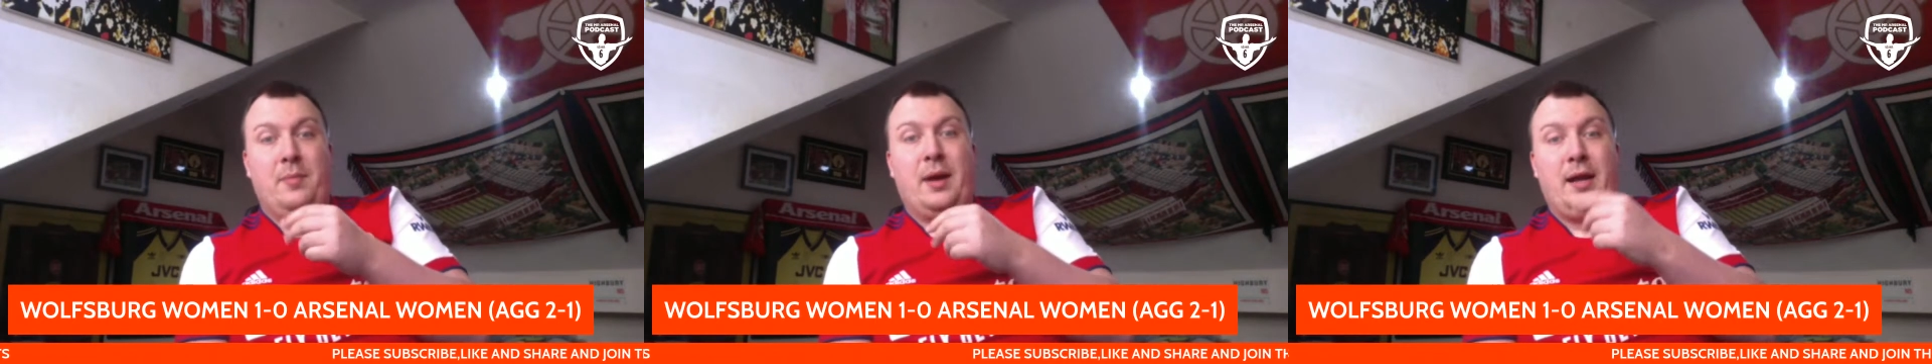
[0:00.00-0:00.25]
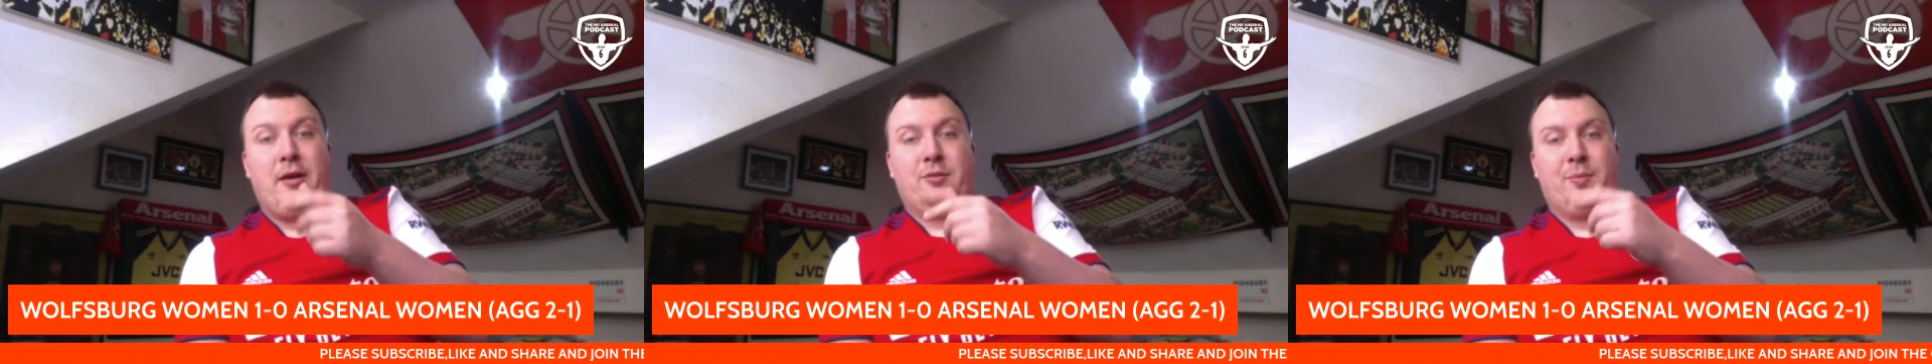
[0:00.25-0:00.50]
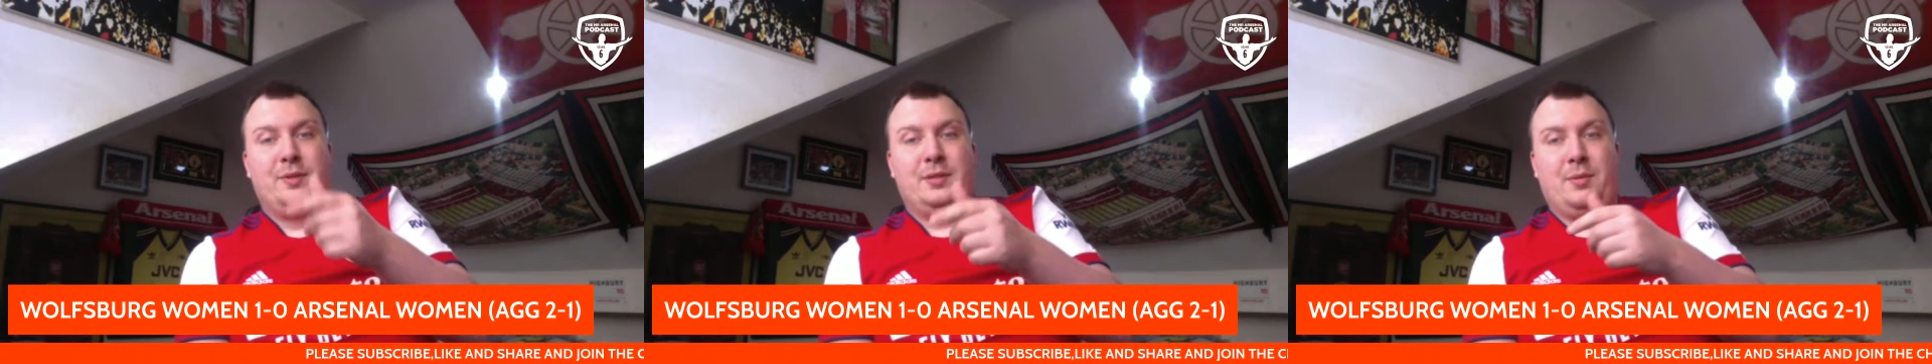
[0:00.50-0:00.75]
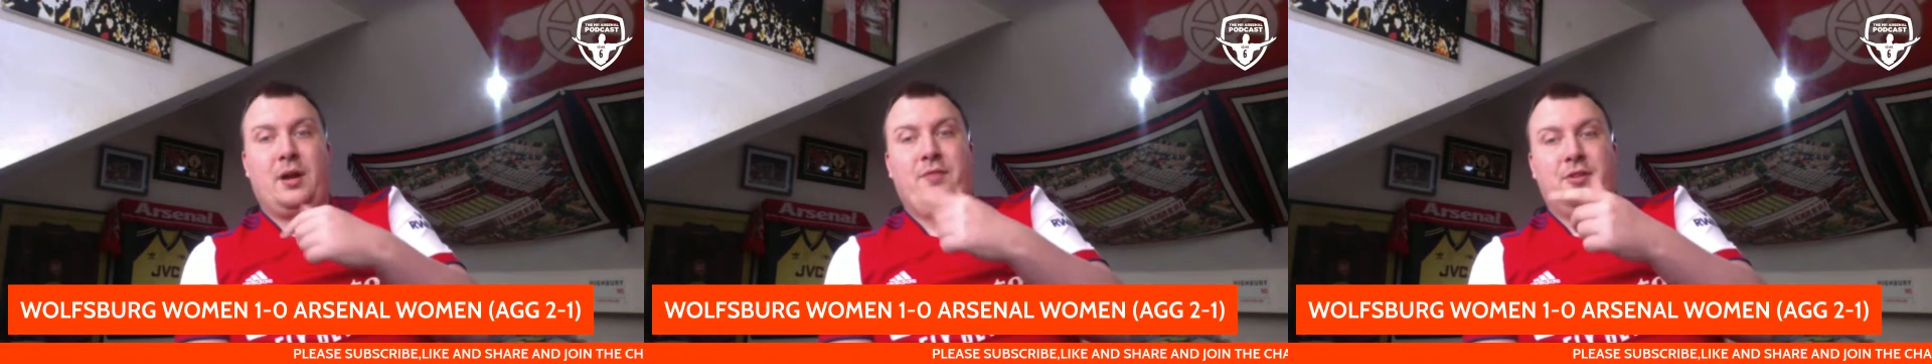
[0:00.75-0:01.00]
Man United needs to
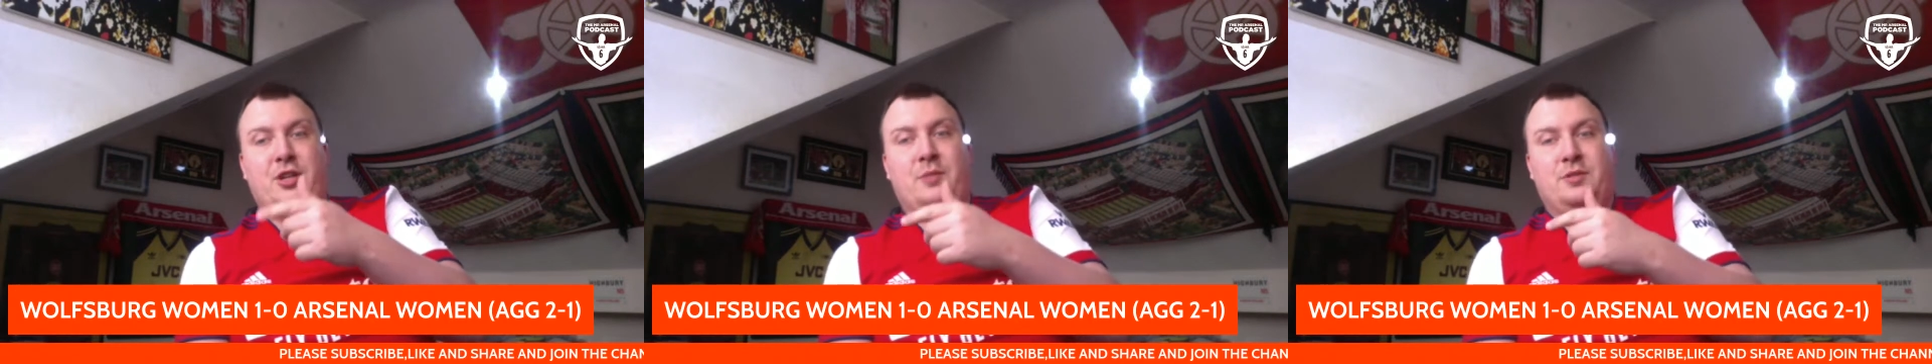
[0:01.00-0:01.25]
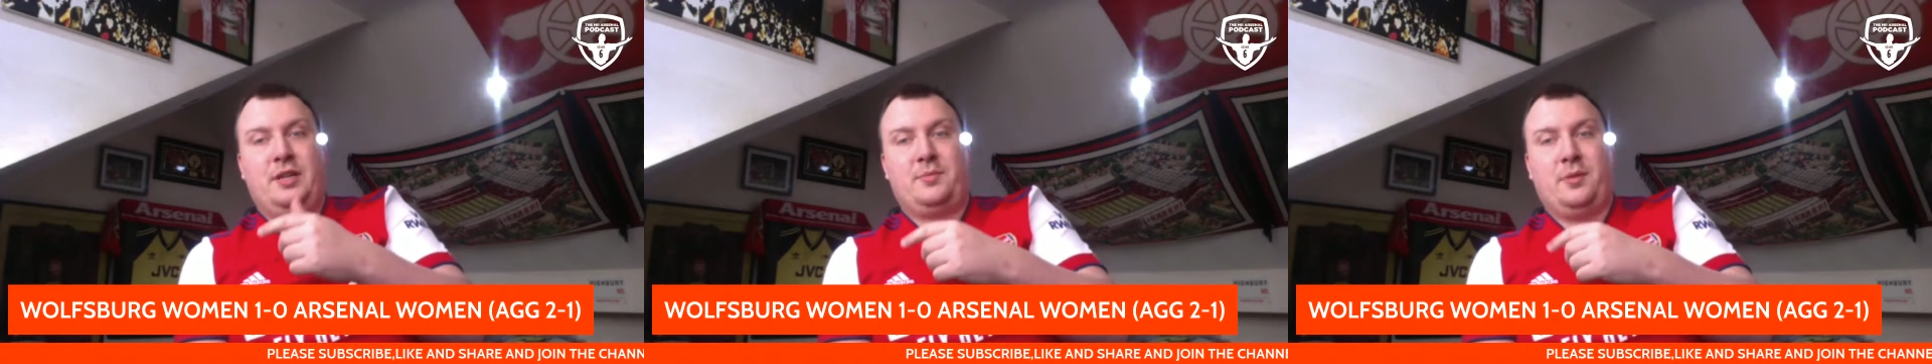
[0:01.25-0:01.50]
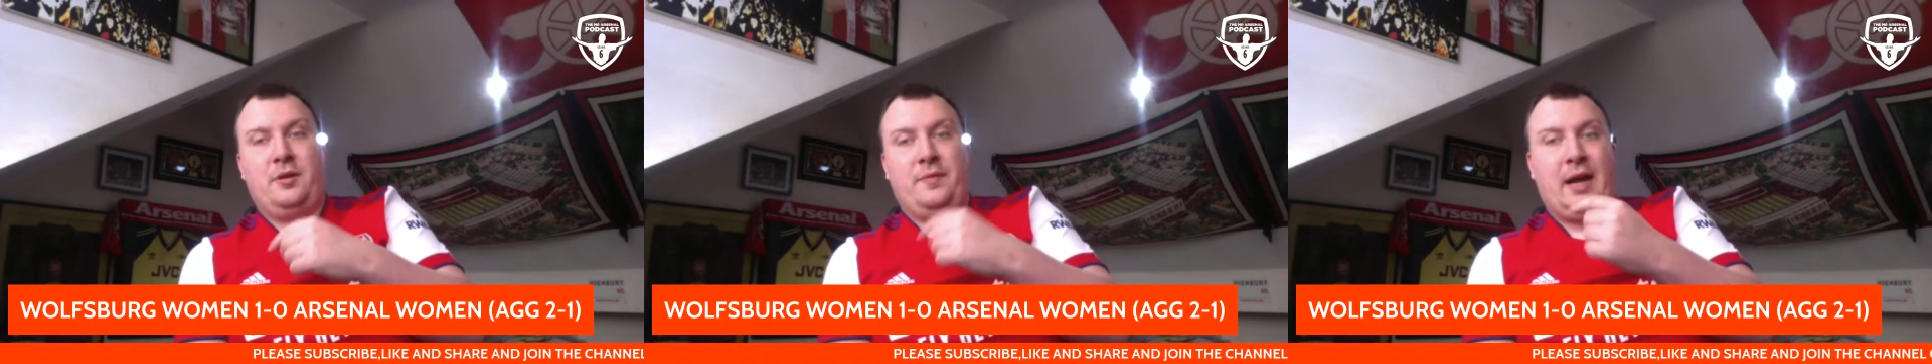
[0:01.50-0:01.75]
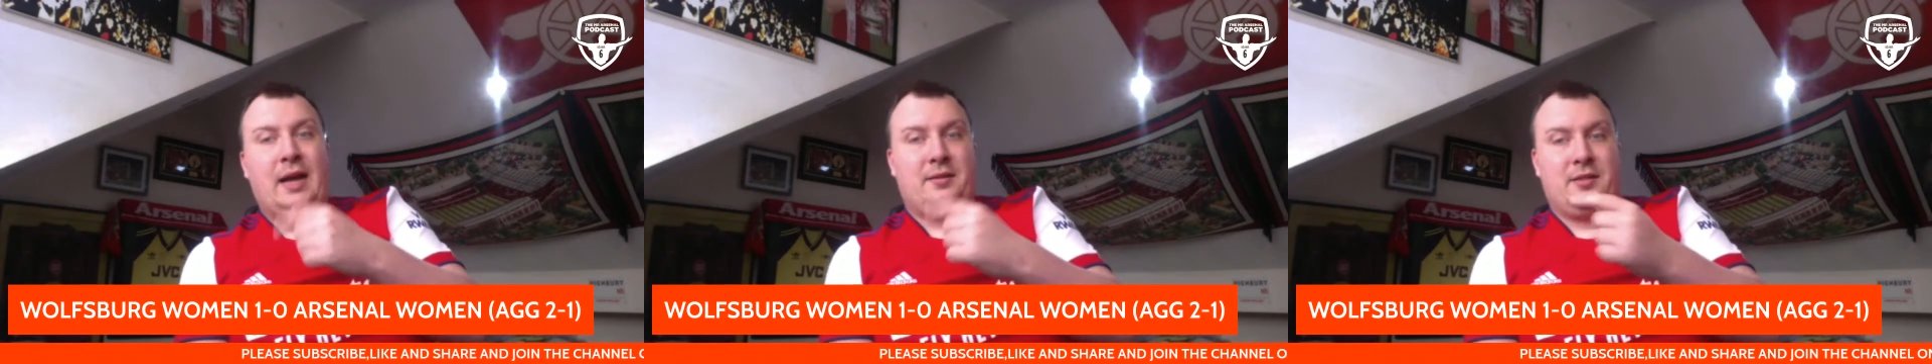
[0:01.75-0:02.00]
go for Champions
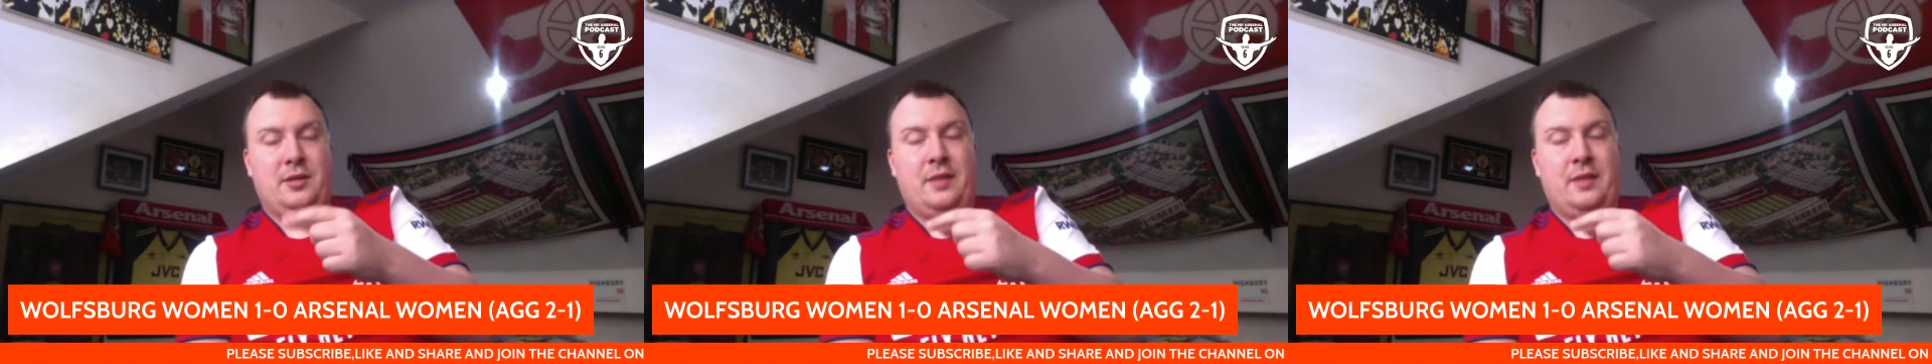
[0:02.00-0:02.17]
League spot.